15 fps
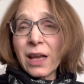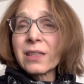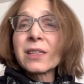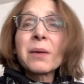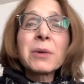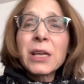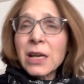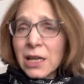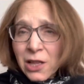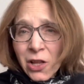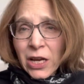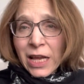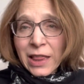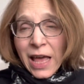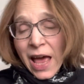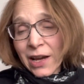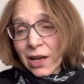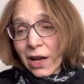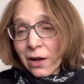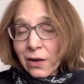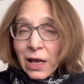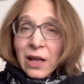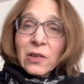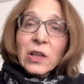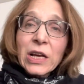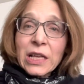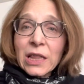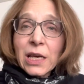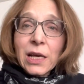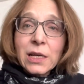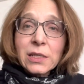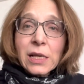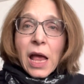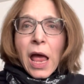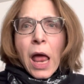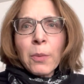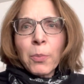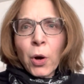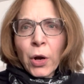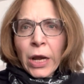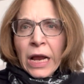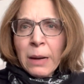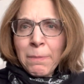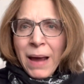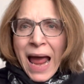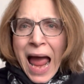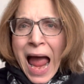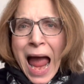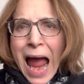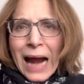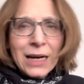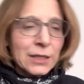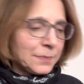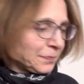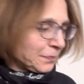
And somebody can look at that and go, oh, look at this and put it back.